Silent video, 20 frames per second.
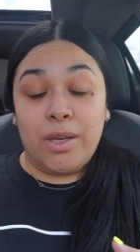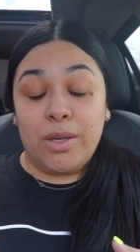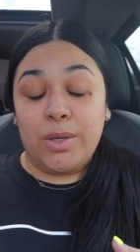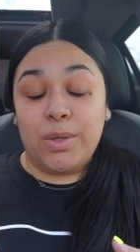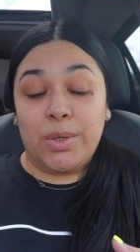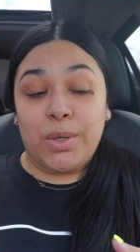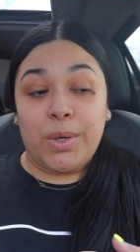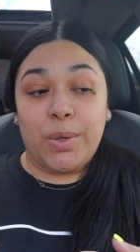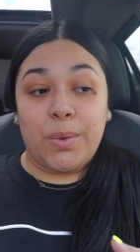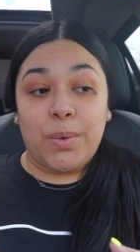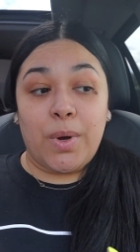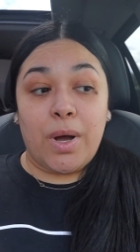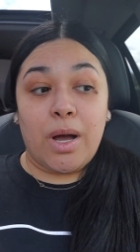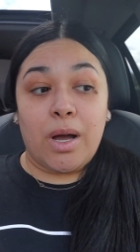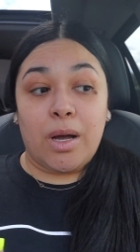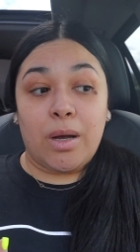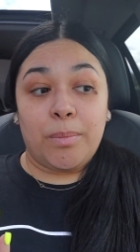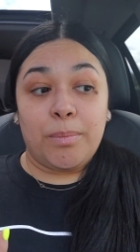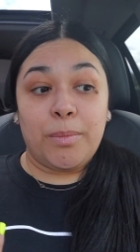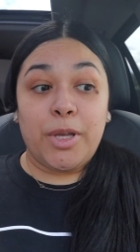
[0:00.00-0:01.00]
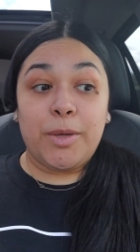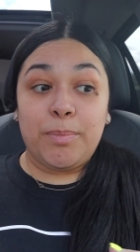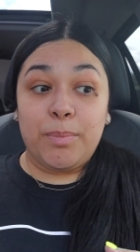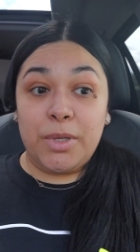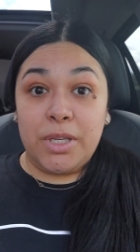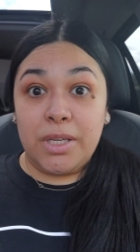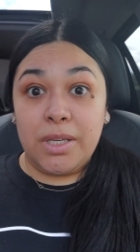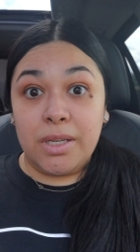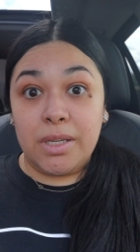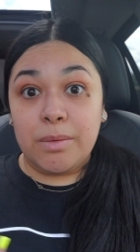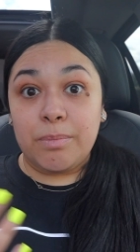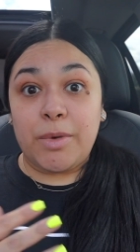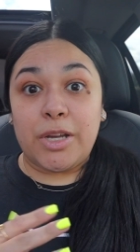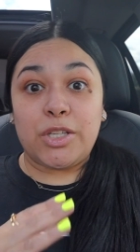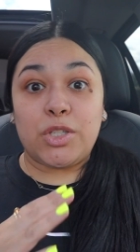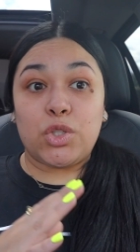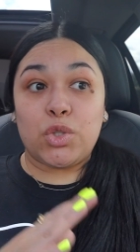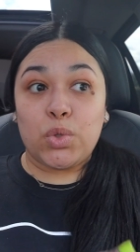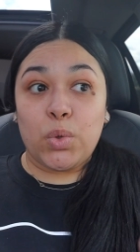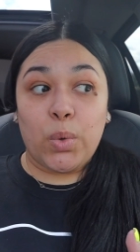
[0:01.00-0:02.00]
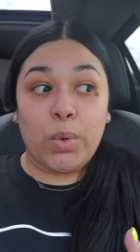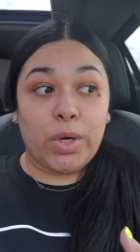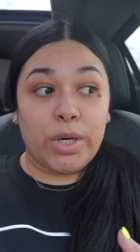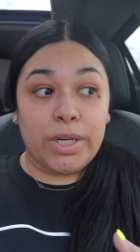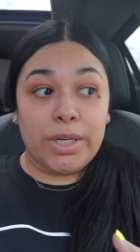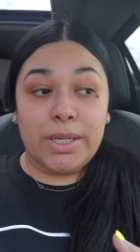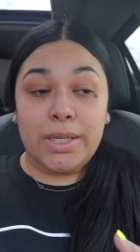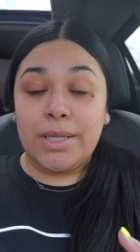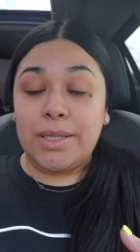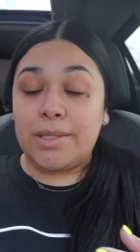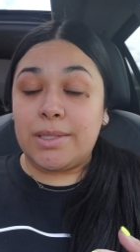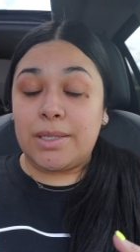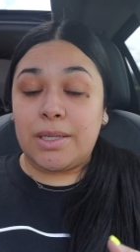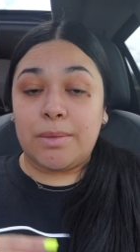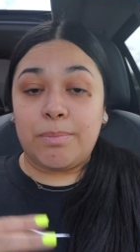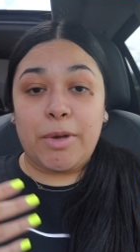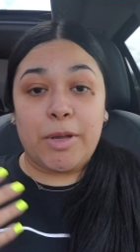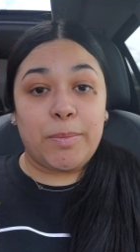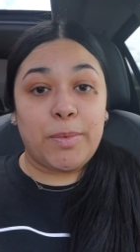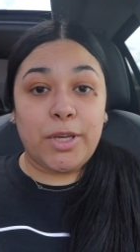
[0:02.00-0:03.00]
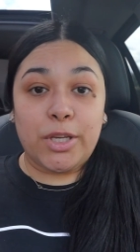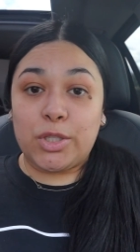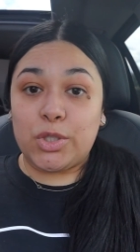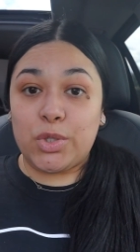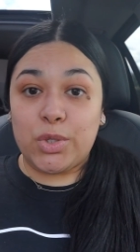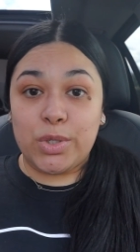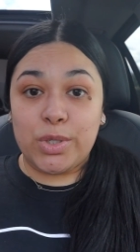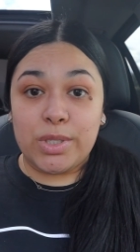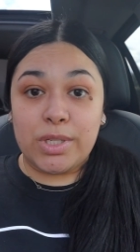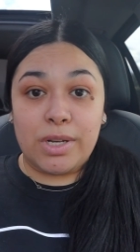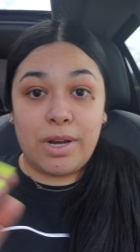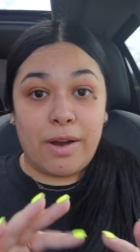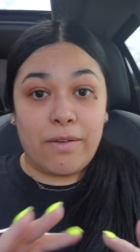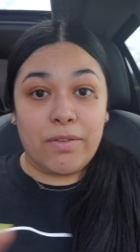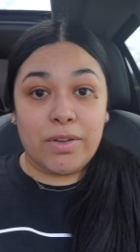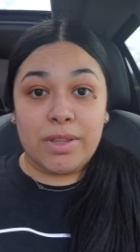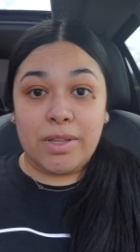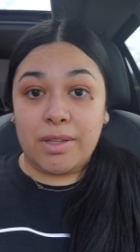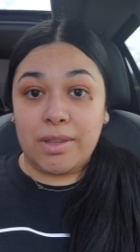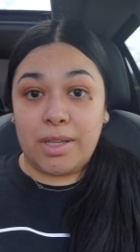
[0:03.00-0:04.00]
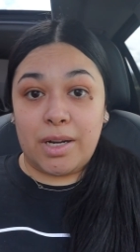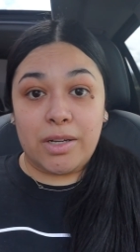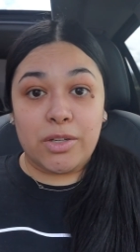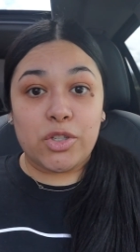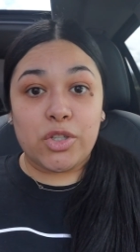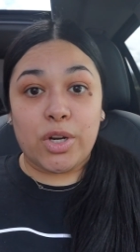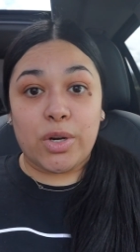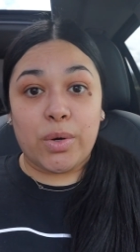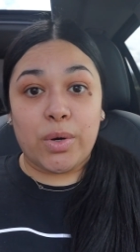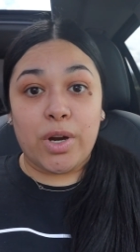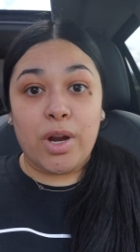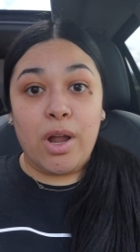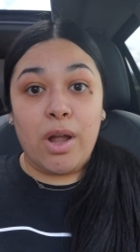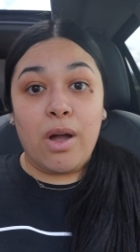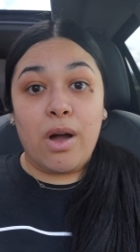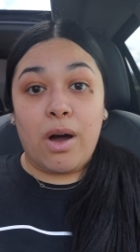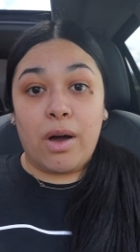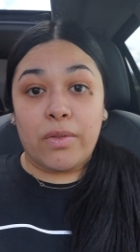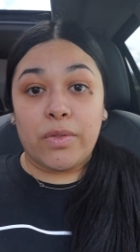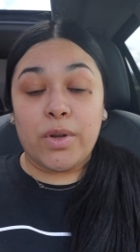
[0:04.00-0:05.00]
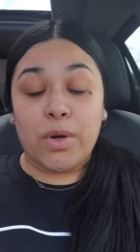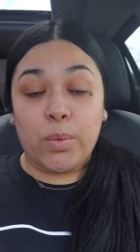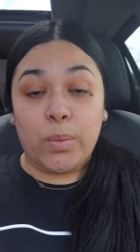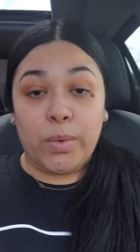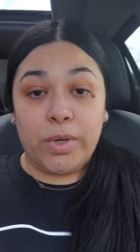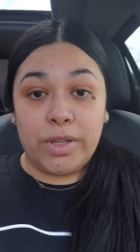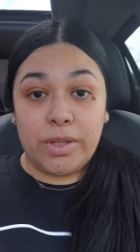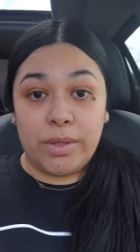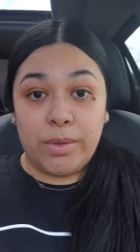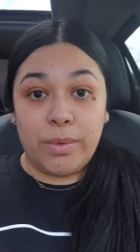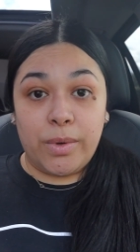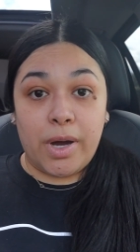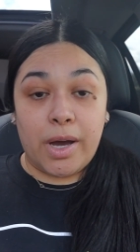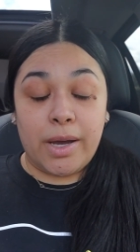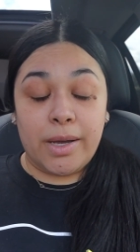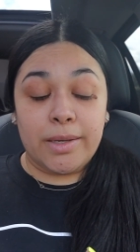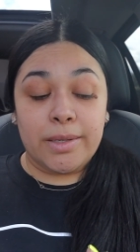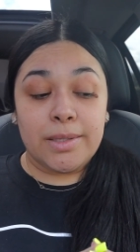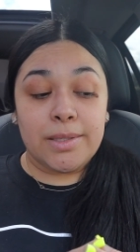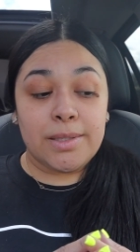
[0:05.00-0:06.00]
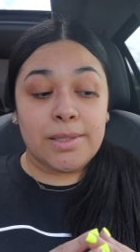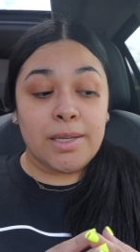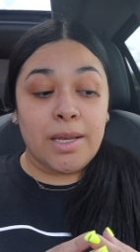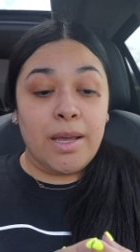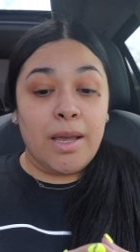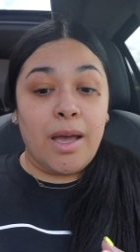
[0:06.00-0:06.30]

you know, um, me and my stories and my pictures and everything that I share on there with you guys.